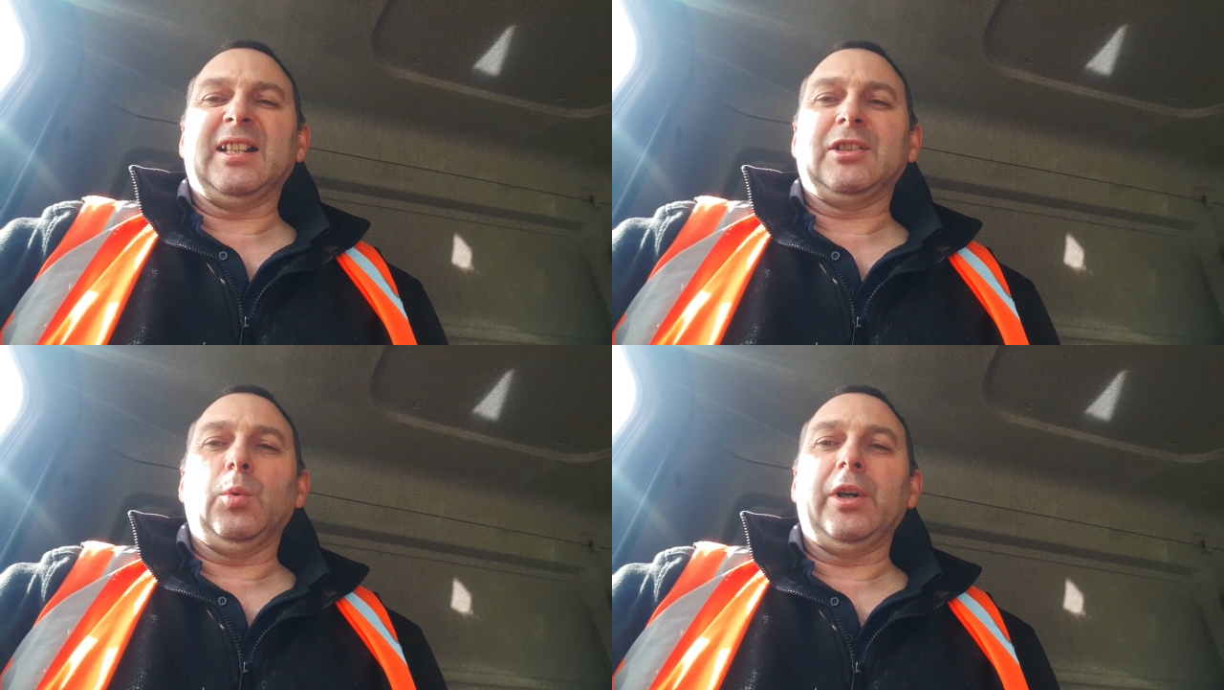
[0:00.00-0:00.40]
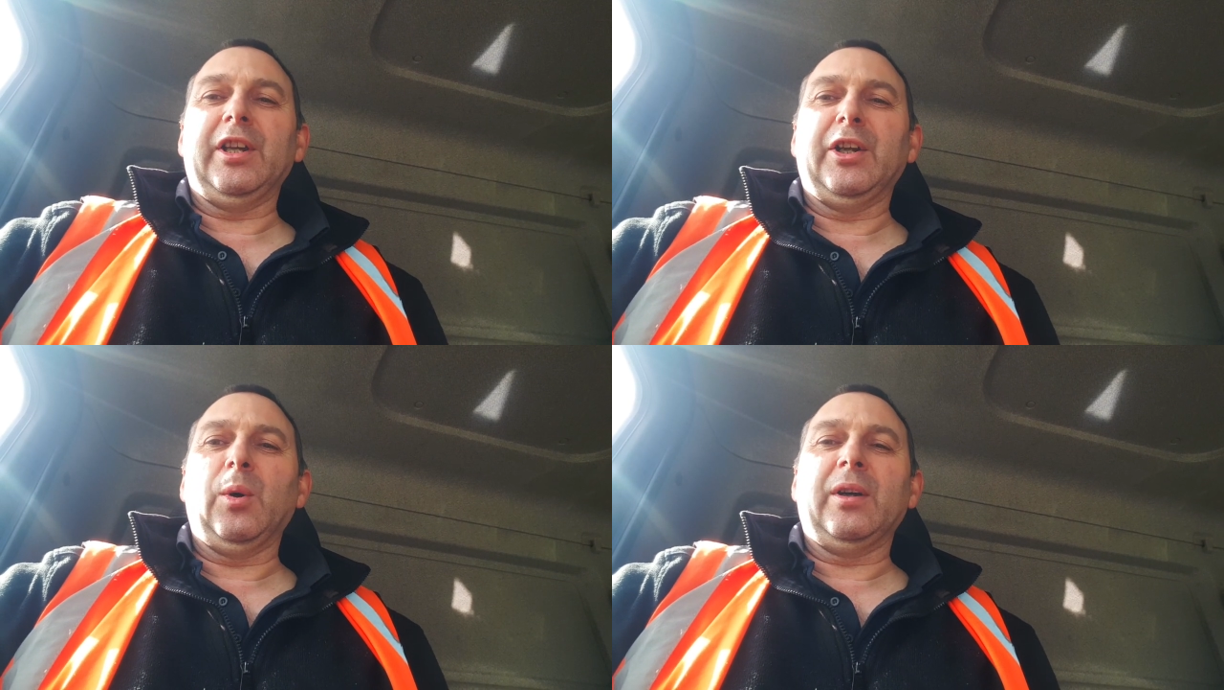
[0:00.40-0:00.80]
to what
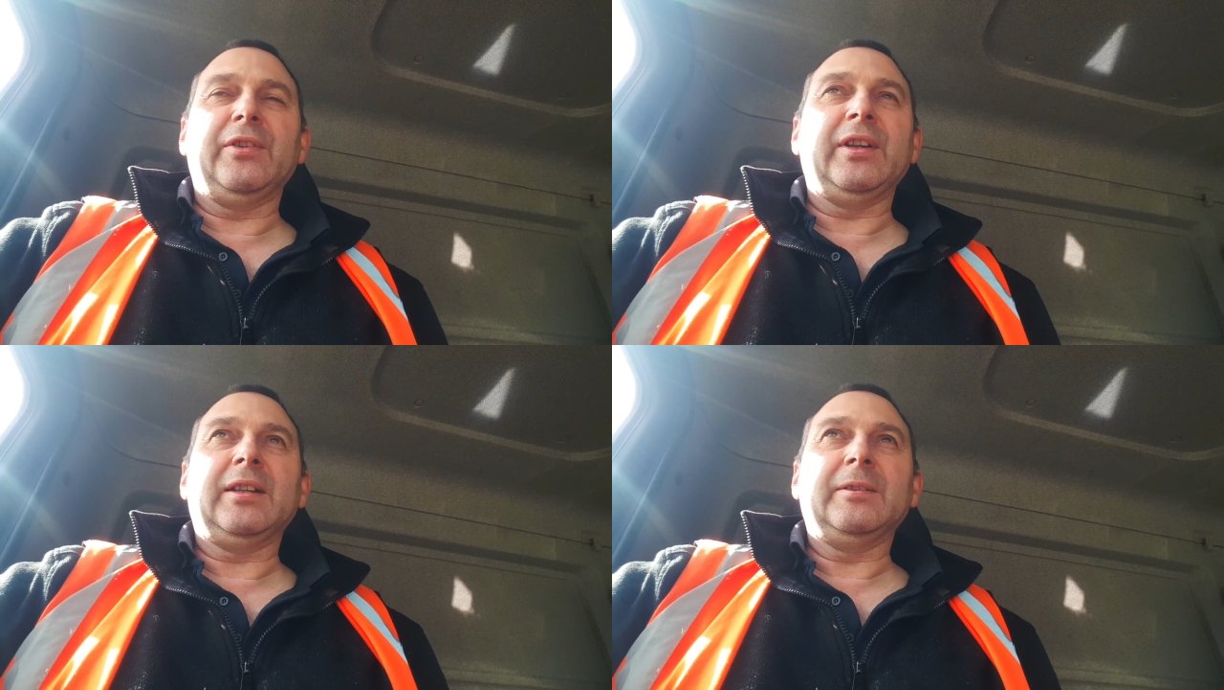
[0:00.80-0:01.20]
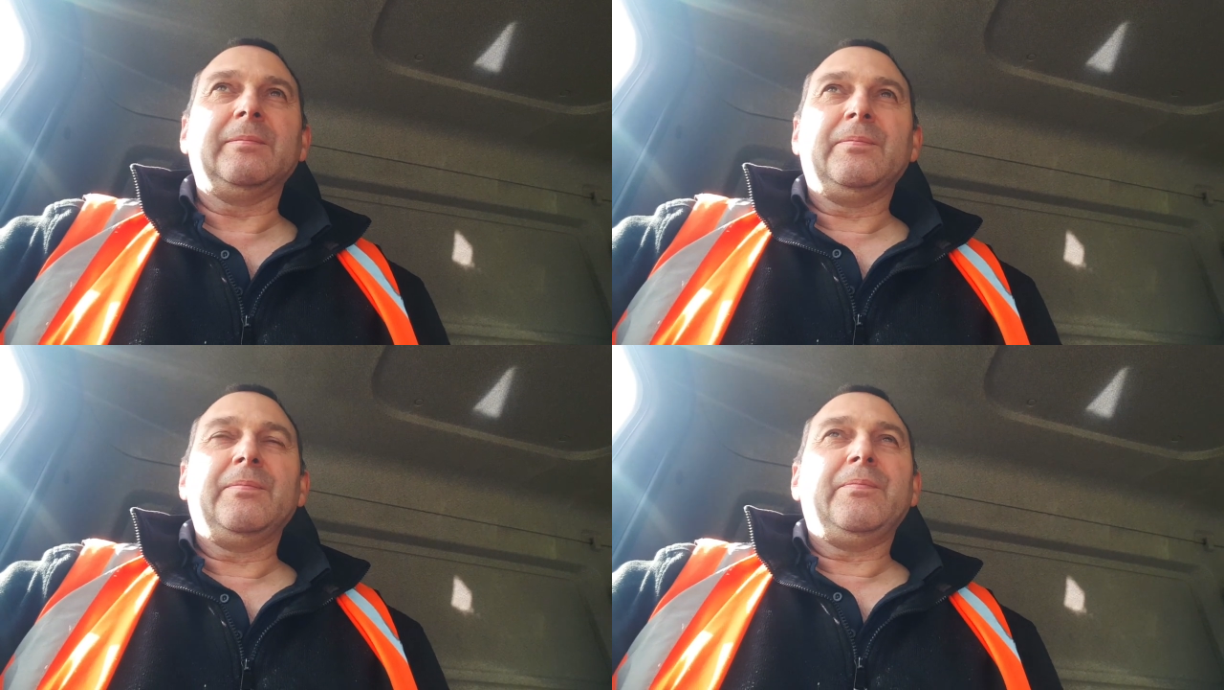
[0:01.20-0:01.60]
you know, I think.
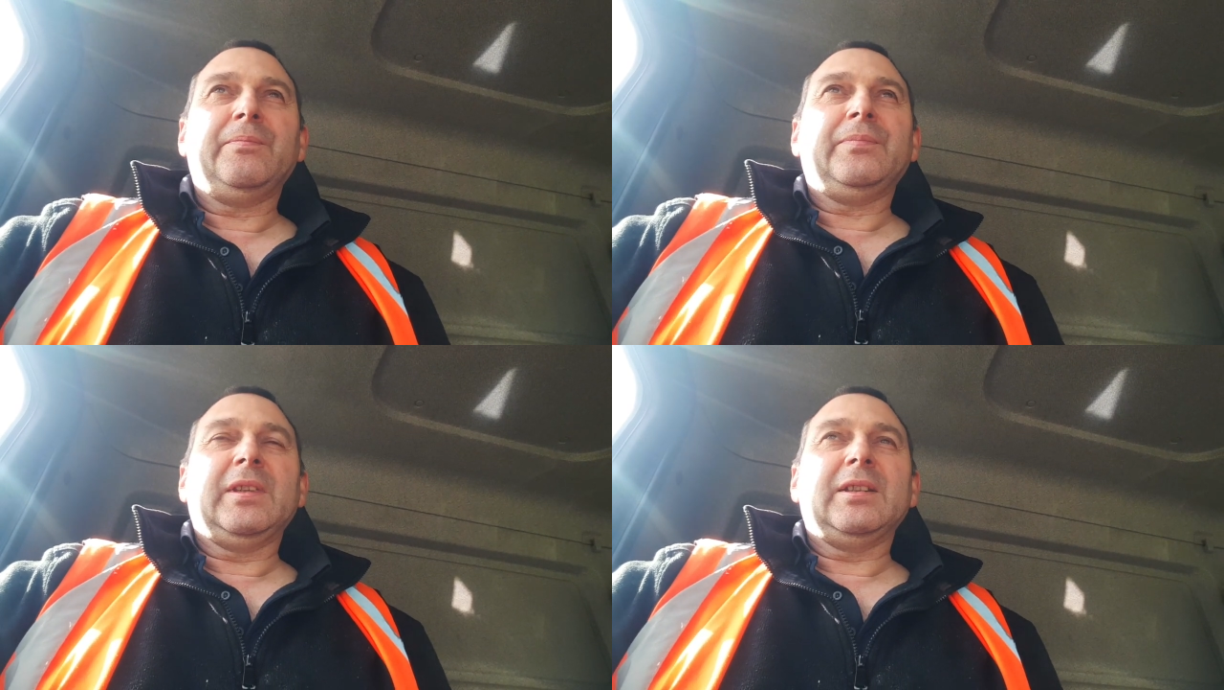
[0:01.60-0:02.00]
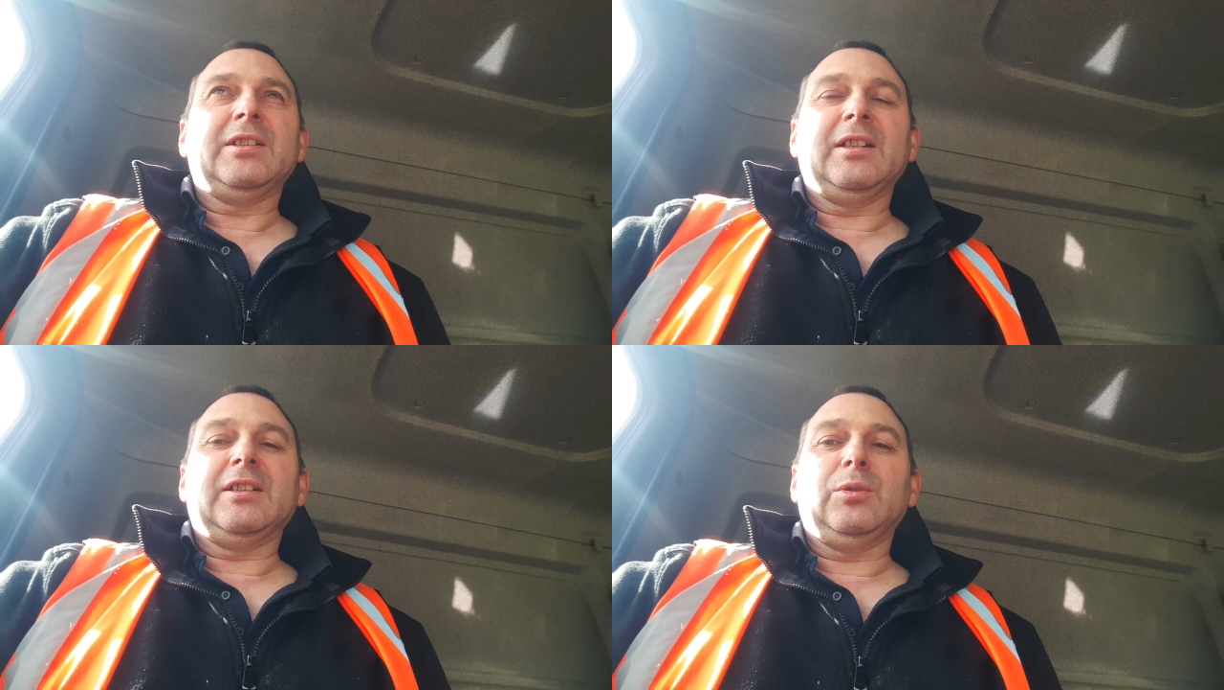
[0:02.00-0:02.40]

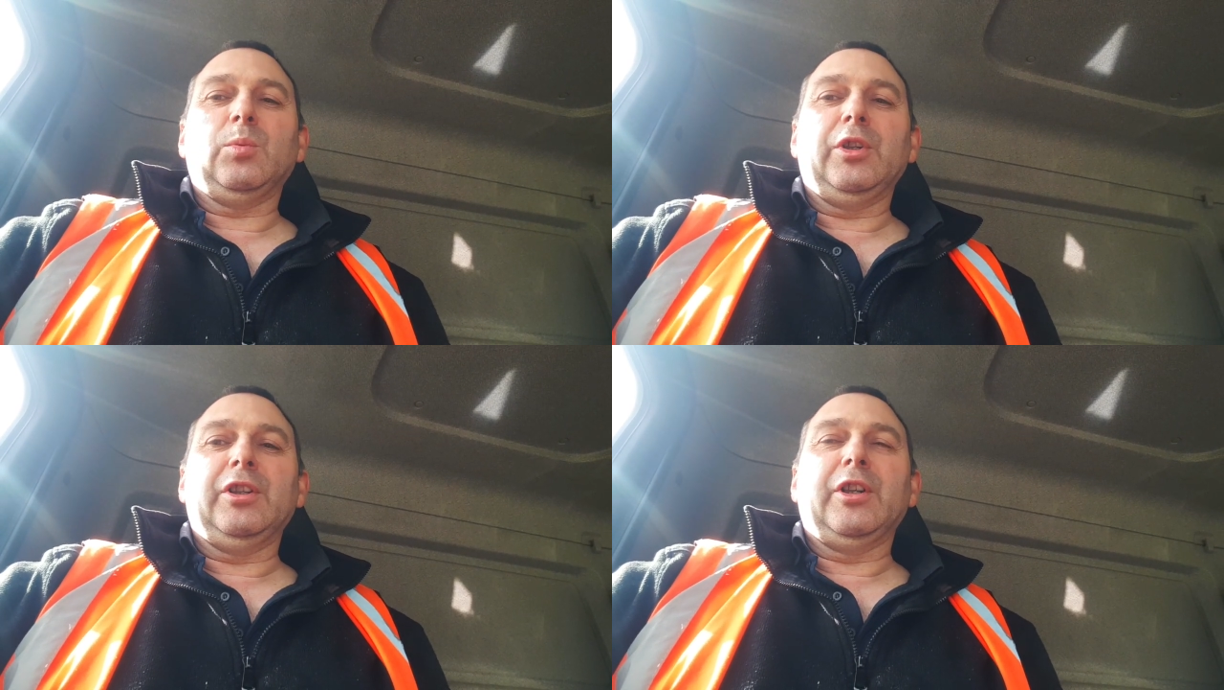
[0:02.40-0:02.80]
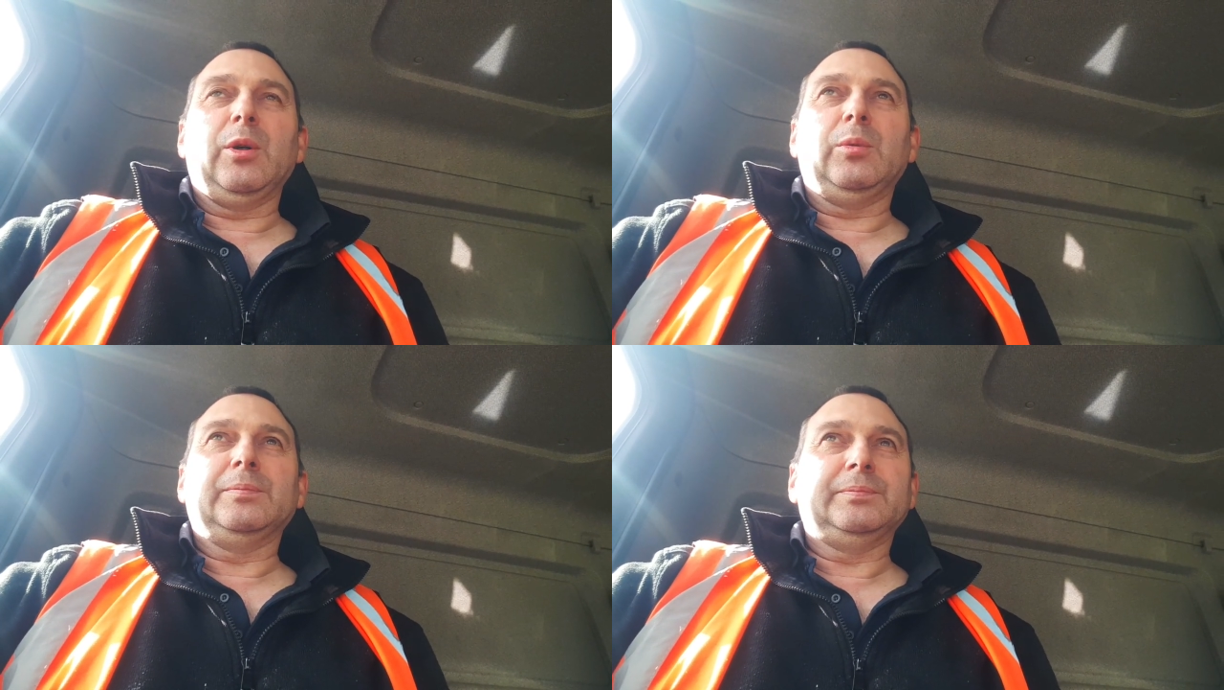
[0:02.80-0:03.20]
Stick to what you know.